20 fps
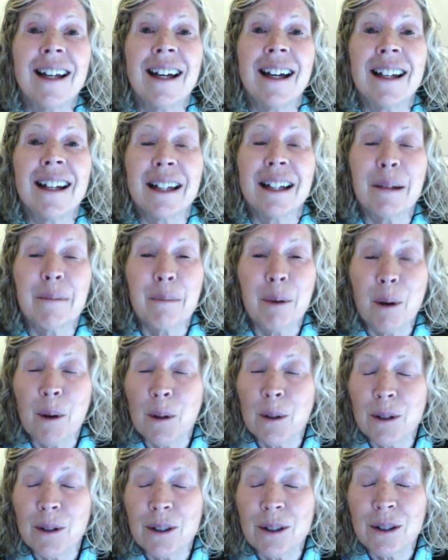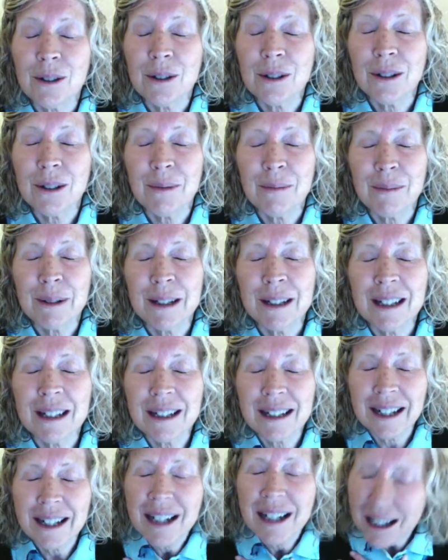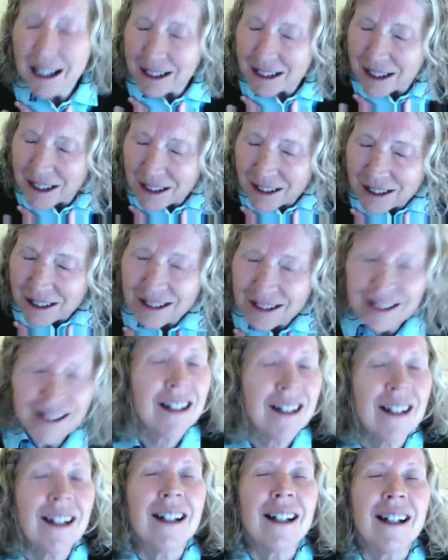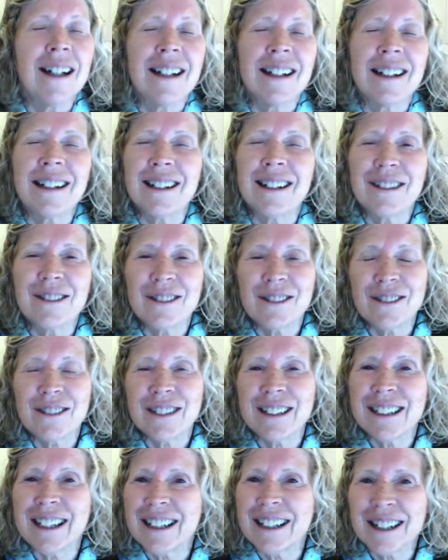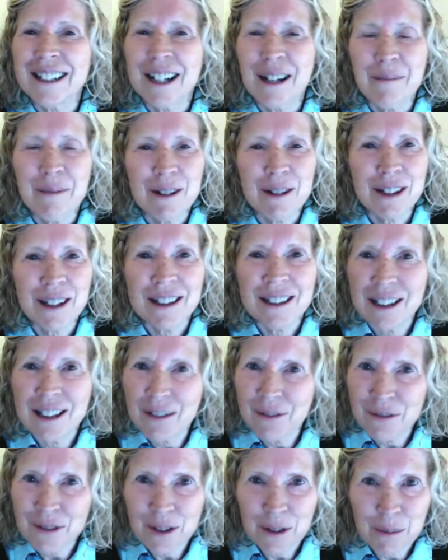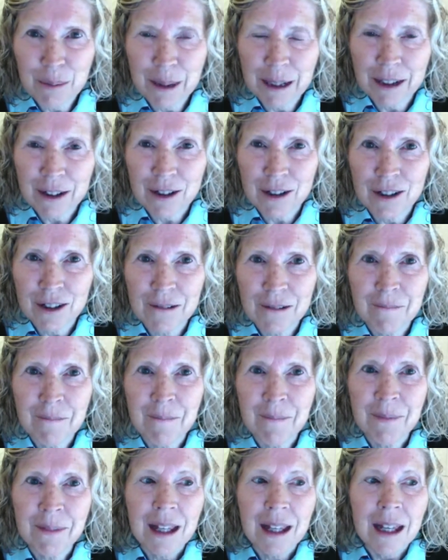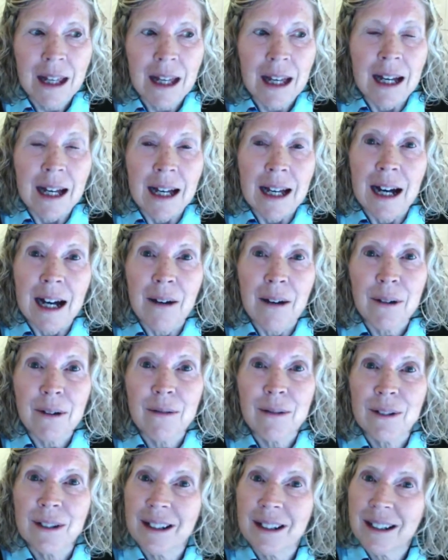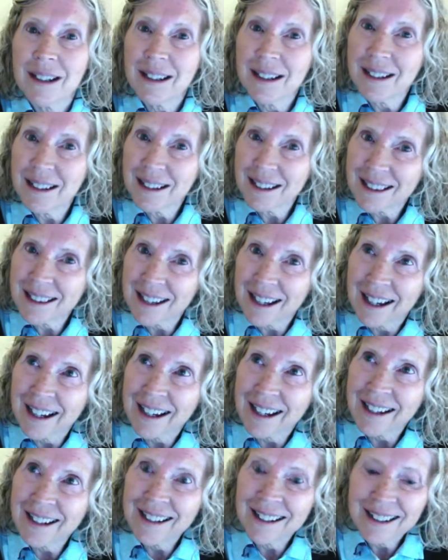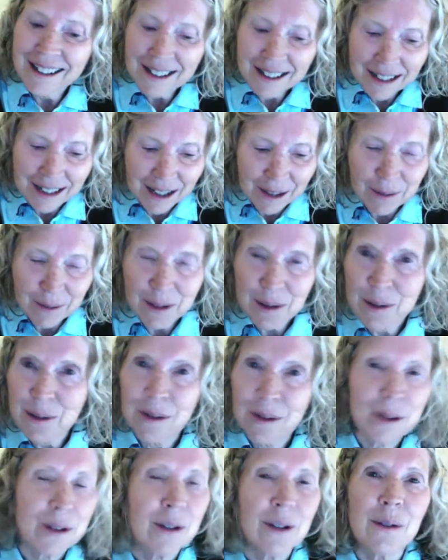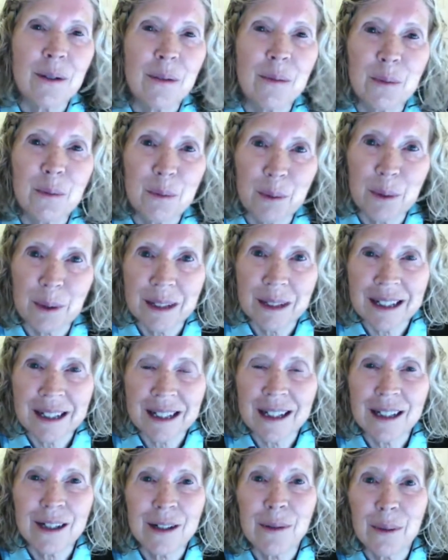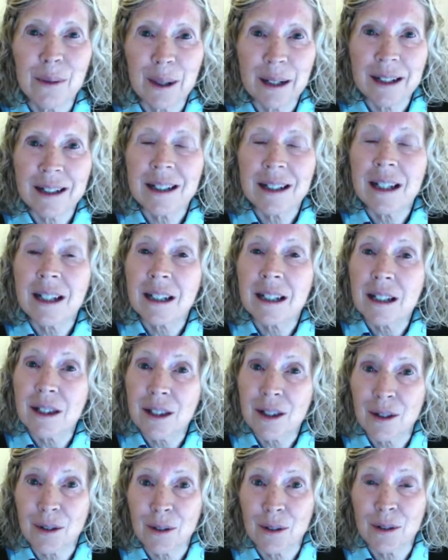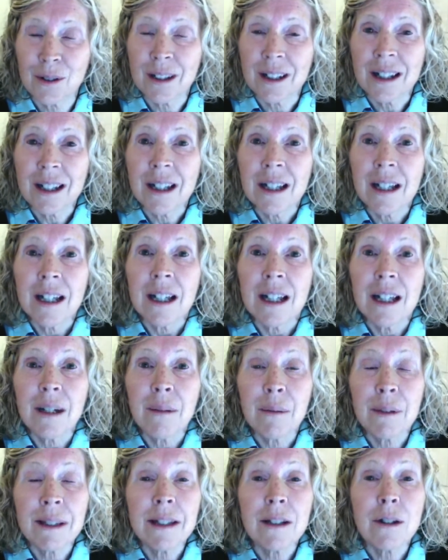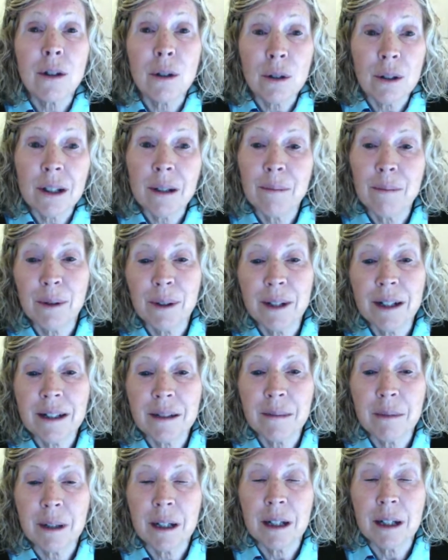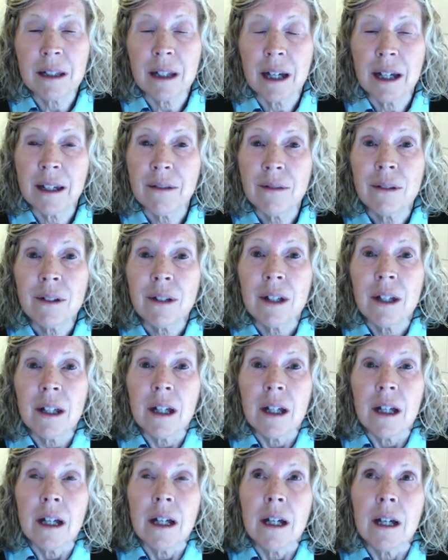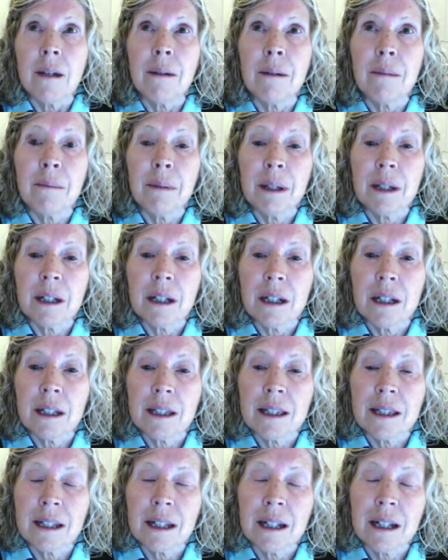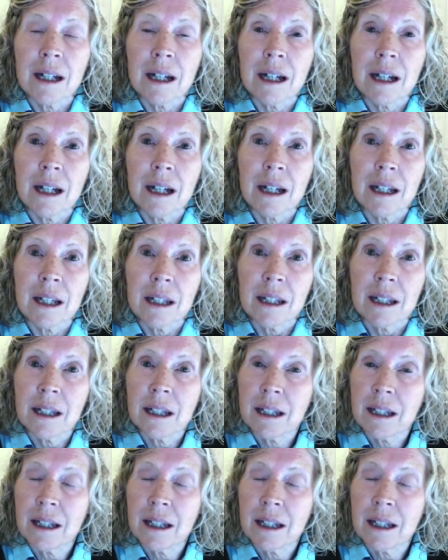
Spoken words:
And I pulled her to me, and I hugged her, and I told her again how much I loved her picture. However, inside, I was really quite concerned. It was a turning point in my life because I